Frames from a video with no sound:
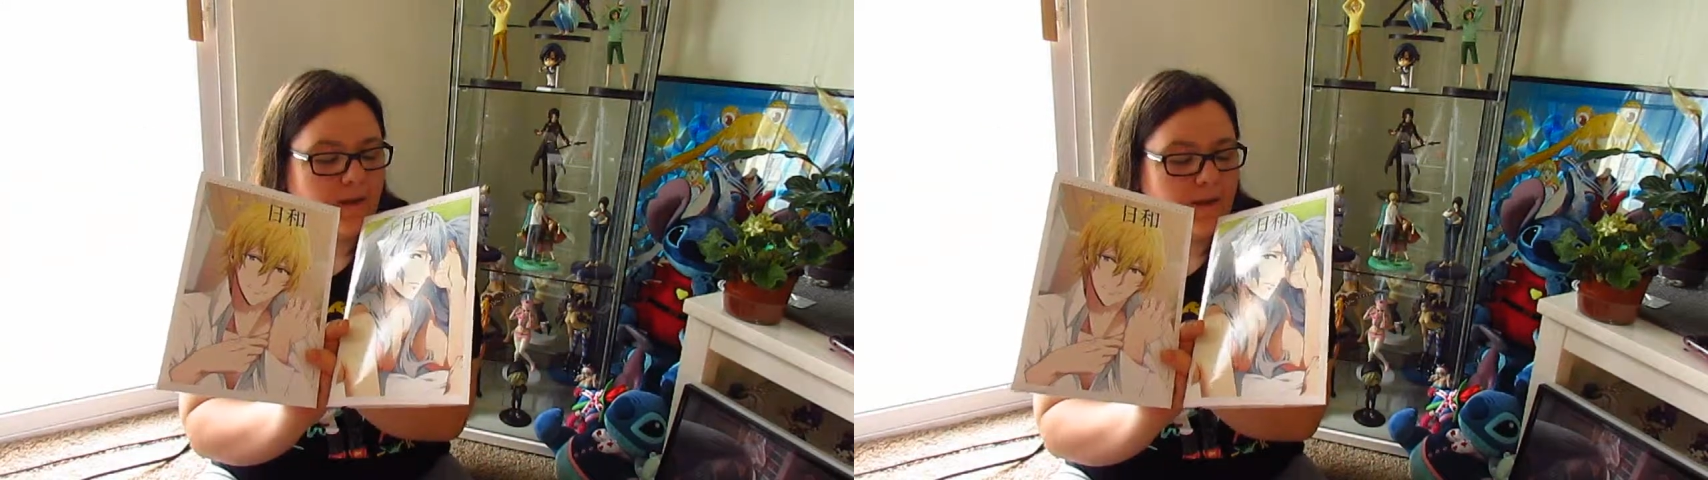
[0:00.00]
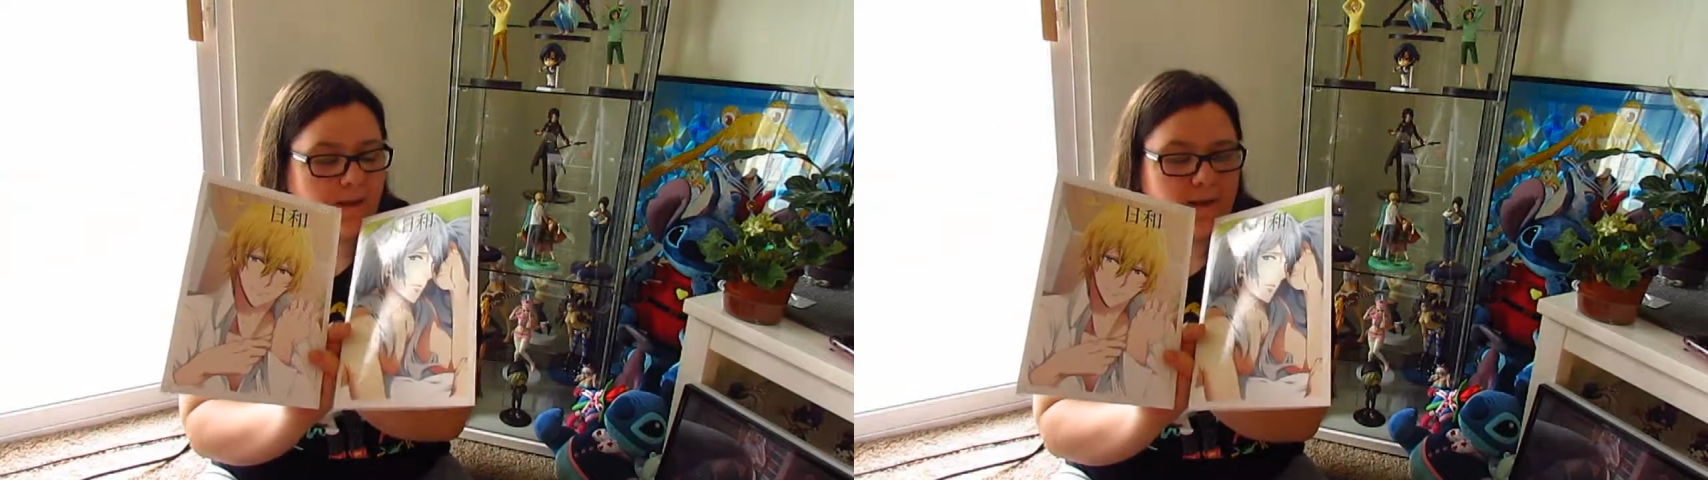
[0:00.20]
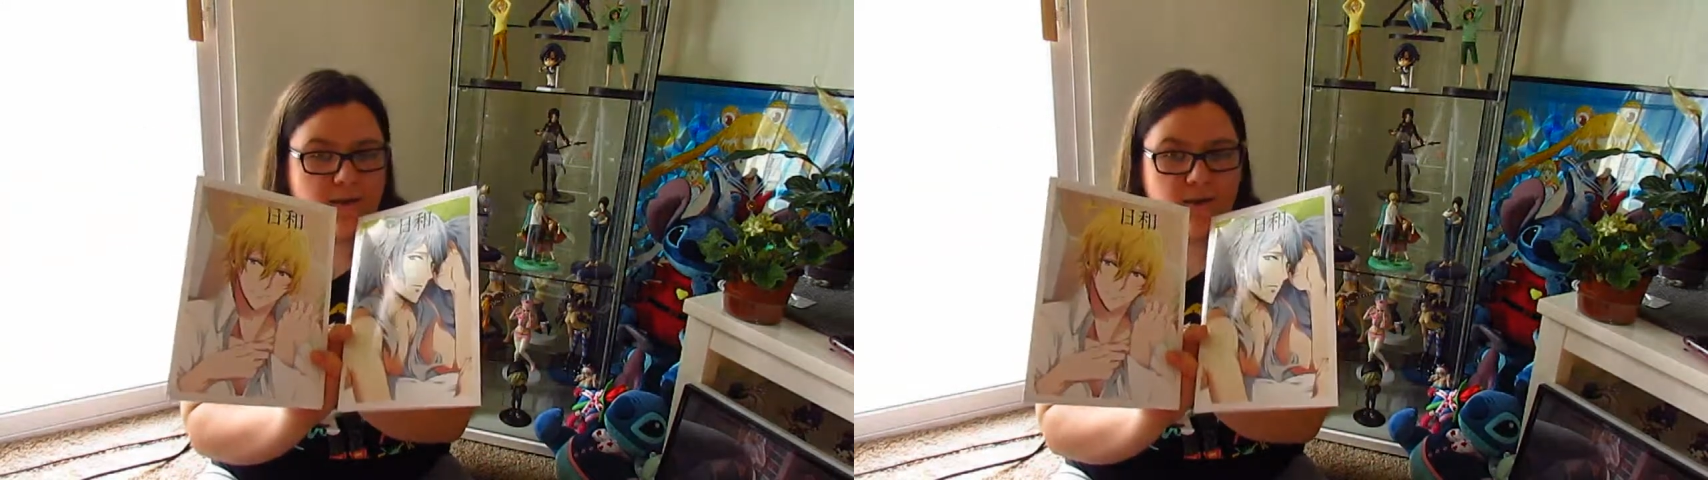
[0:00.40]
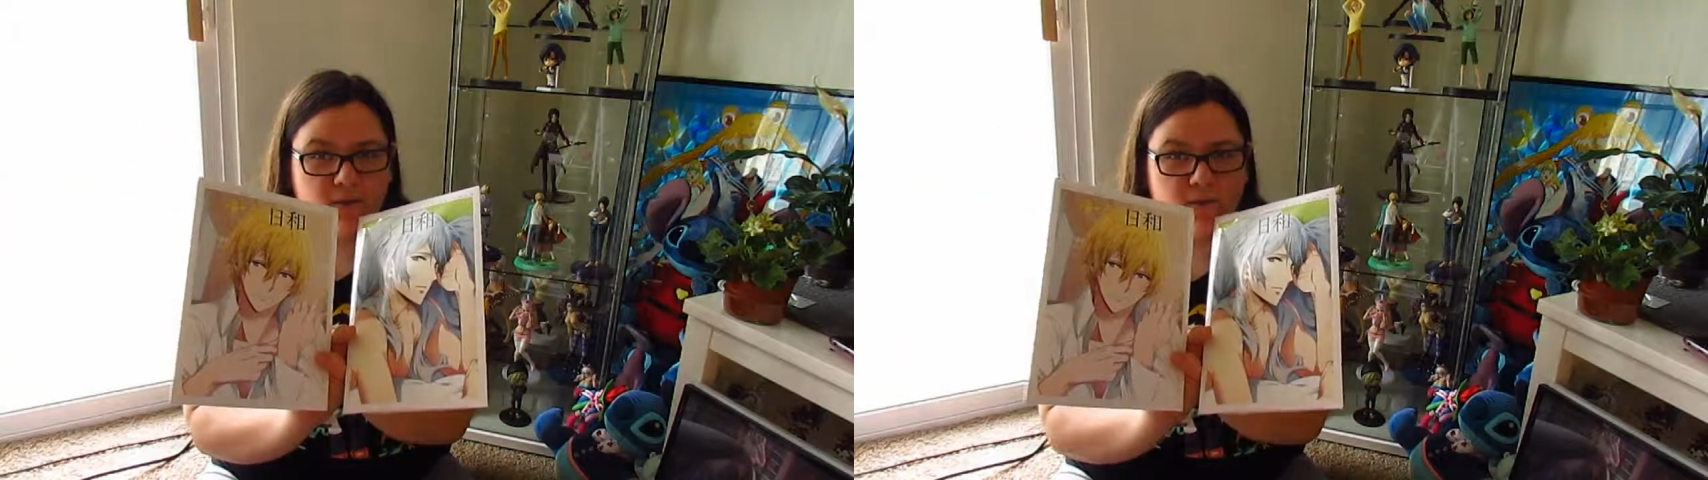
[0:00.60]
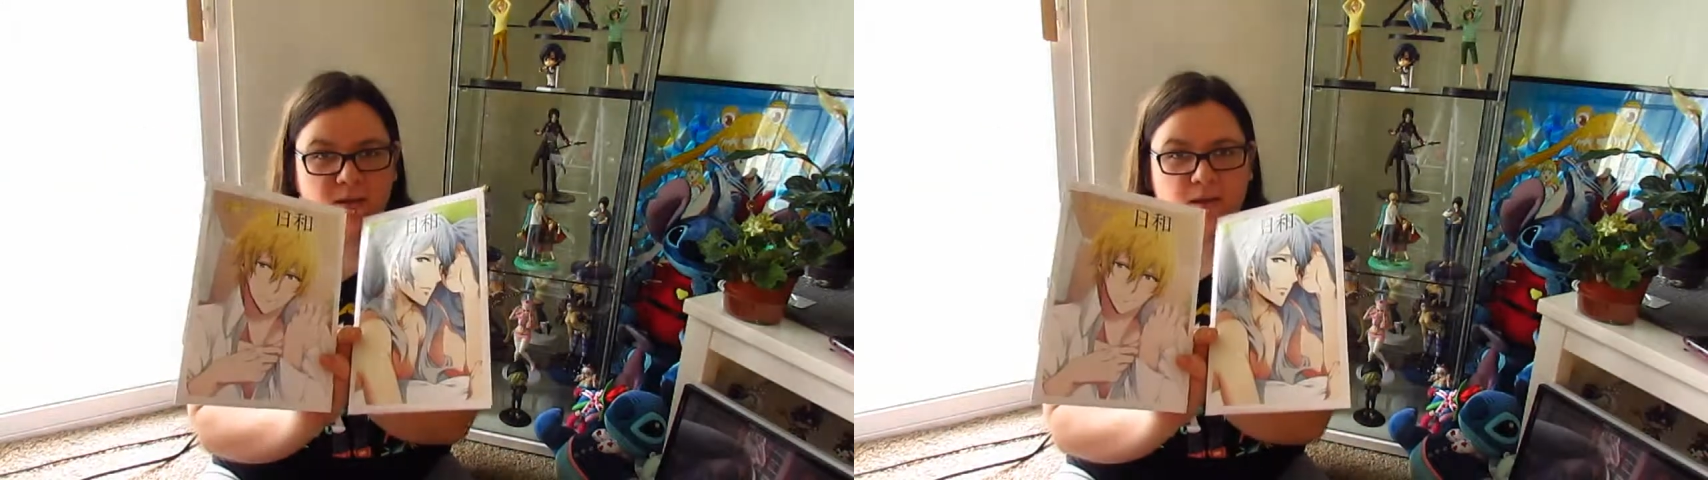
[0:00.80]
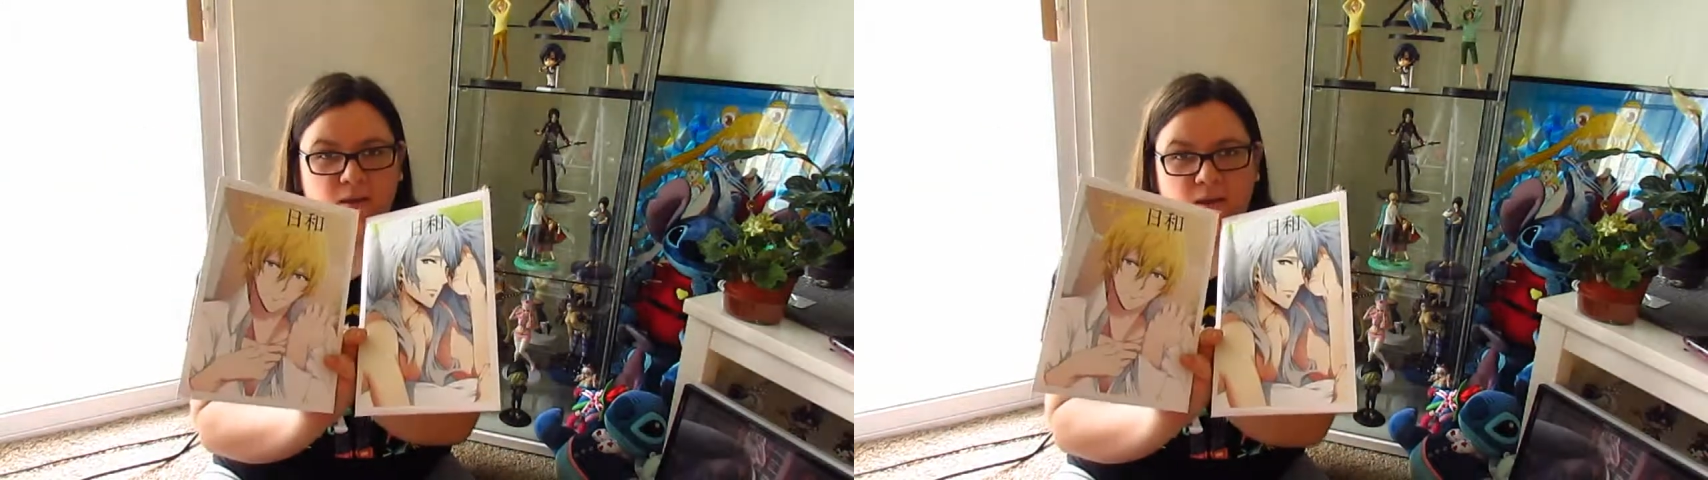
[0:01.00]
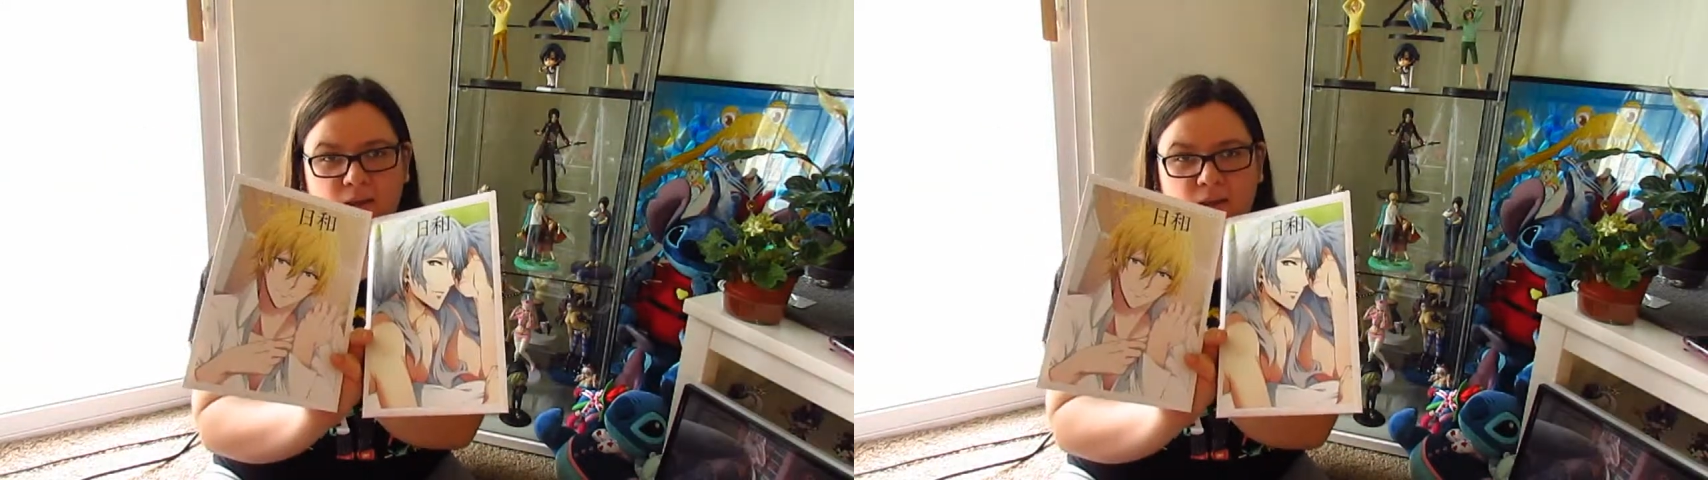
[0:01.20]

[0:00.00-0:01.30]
I got Yuki